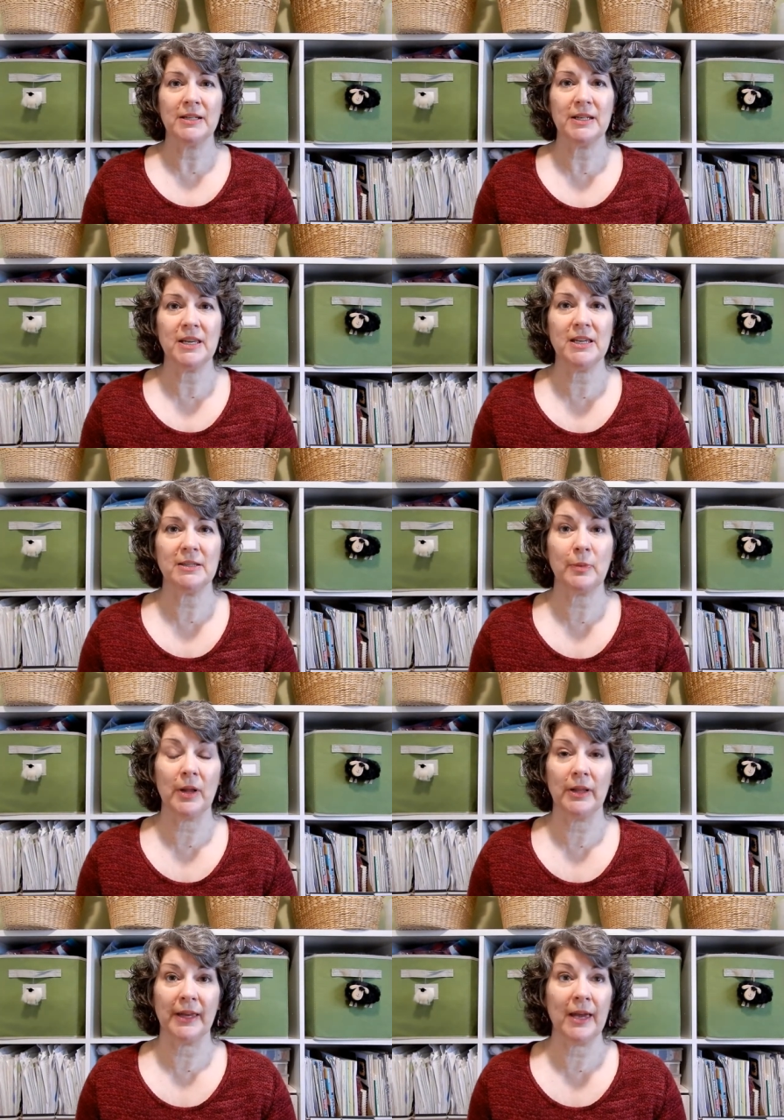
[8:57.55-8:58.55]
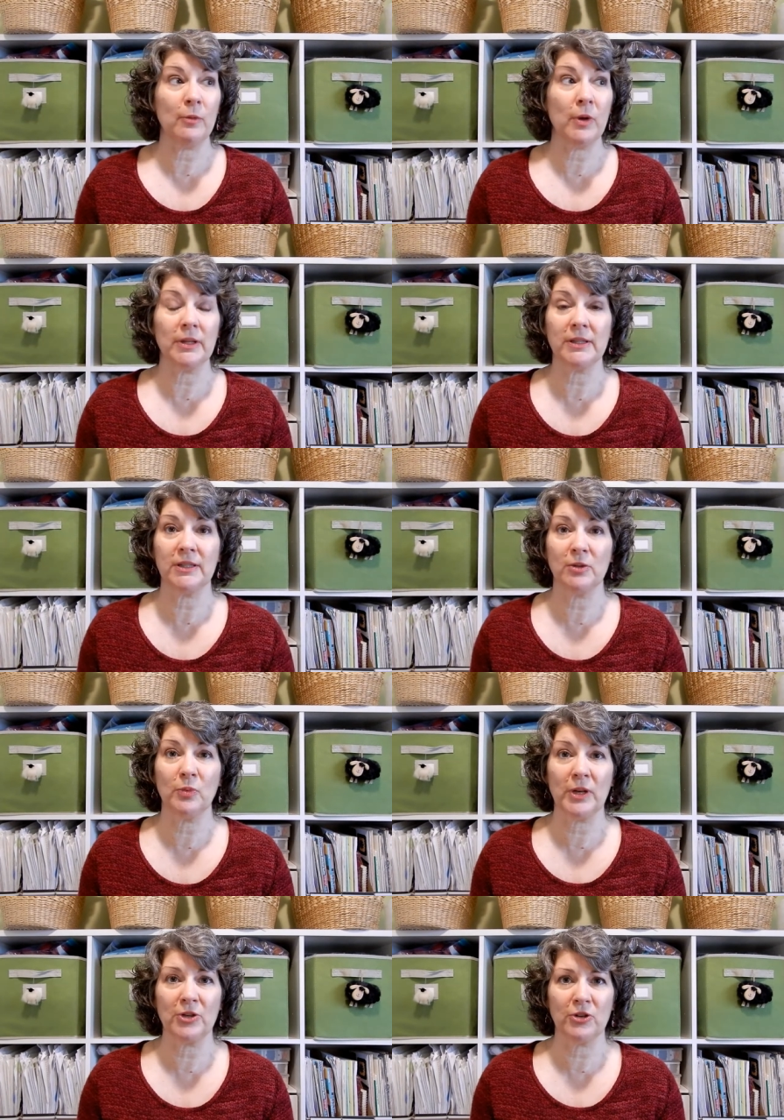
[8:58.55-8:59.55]
teas while it's
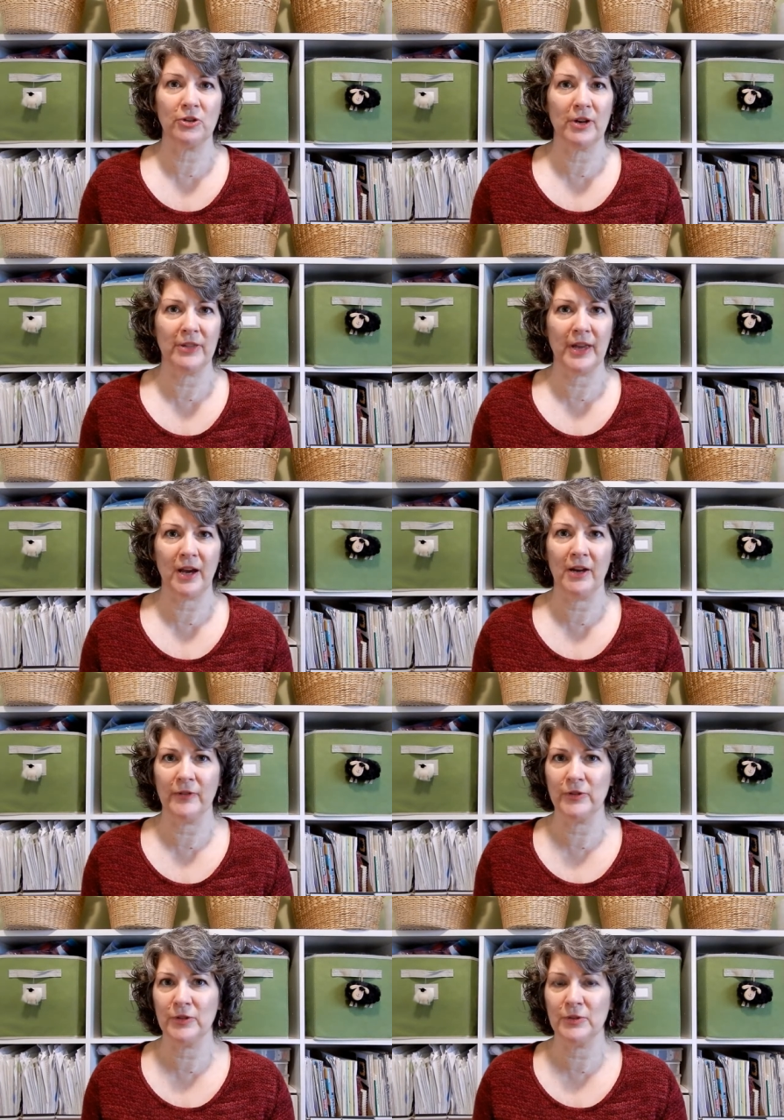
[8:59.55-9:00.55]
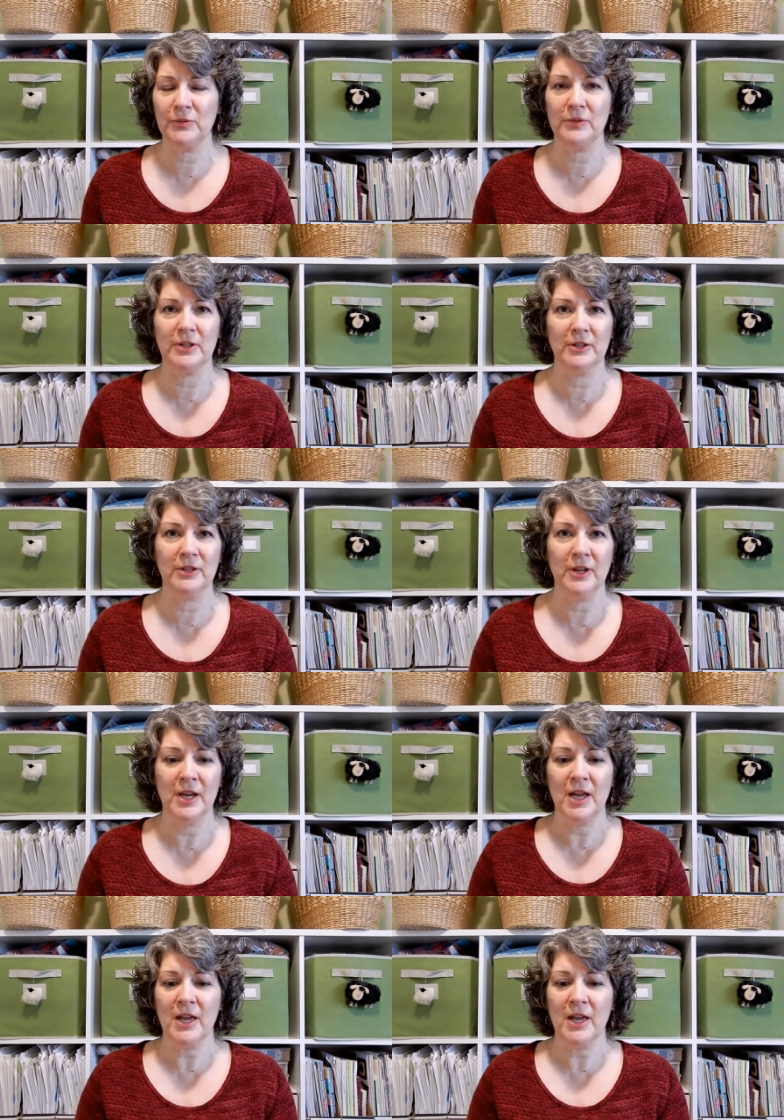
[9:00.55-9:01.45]
still winter and they kind of suit the